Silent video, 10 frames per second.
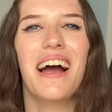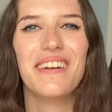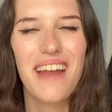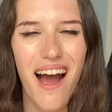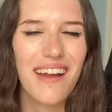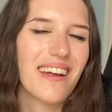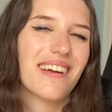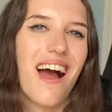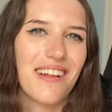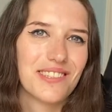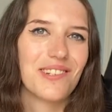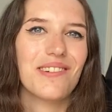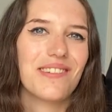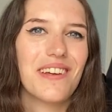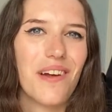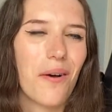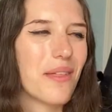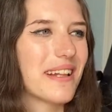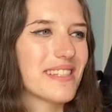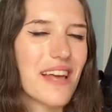not a console, you know,
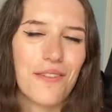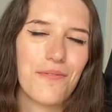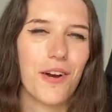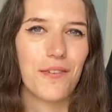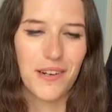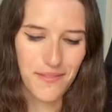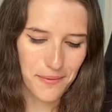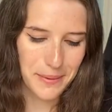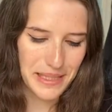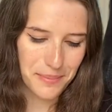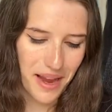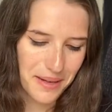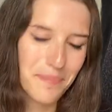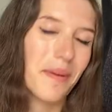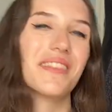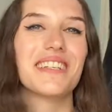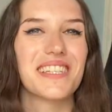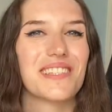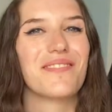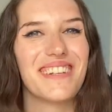that's at the forefront of everybody's mind. But this
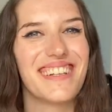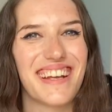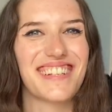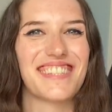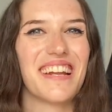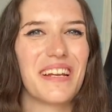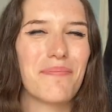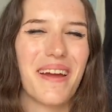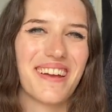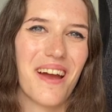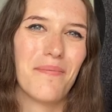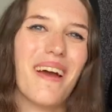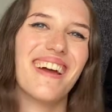is a really exciting pickup.